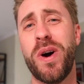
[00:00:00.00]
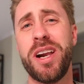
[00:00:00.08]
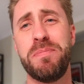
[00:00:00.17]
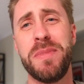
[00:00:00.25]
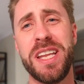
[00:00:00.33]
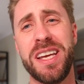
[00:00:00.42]

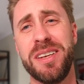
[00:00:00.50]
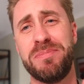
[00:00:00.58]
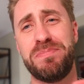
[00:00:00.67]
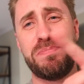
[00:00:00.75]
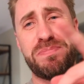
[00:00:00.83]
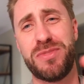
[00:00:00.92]
wanted me to
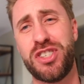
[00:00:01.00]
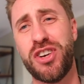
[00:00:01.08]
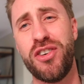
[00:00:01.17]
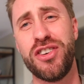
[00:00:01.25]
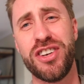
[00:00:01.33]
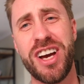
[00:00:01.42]
show
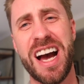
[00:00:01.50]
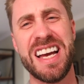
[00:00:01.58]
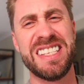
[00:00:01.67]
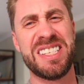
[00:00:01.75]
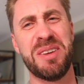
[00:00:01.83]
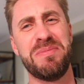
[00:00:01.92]
you
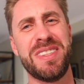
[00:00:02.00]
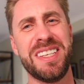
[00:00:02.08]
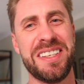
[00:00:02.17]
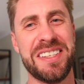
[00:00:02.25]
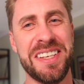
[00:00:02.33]
guys something.